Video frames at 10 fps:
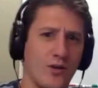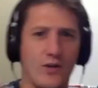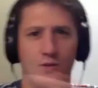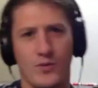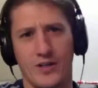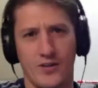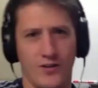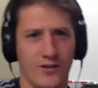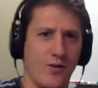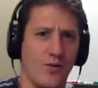to Goodwill
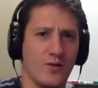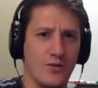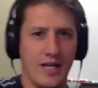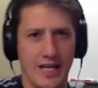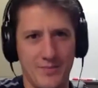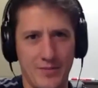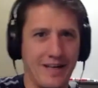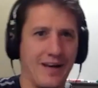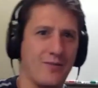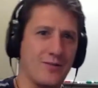or going to a
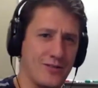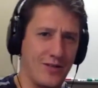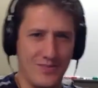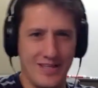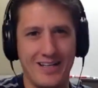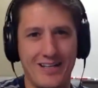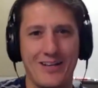hand-me-down or something,